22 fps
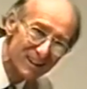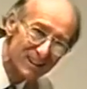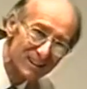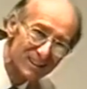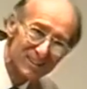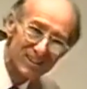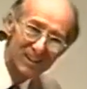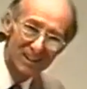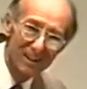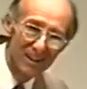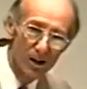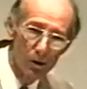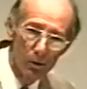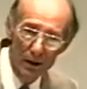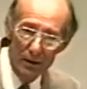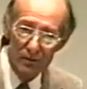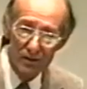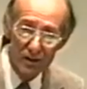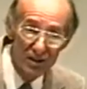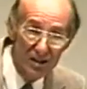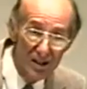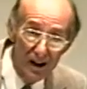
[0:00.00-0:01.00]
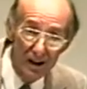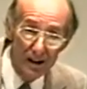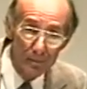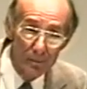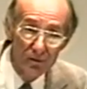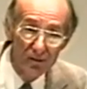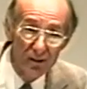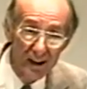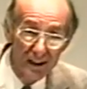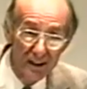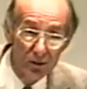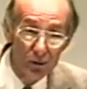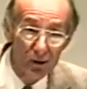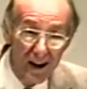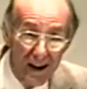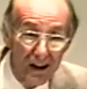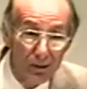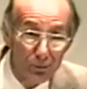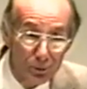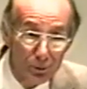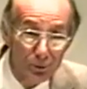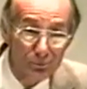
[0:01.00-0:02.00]
Zeno left the time factor
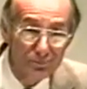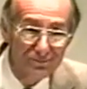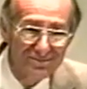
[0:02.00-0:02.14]
out,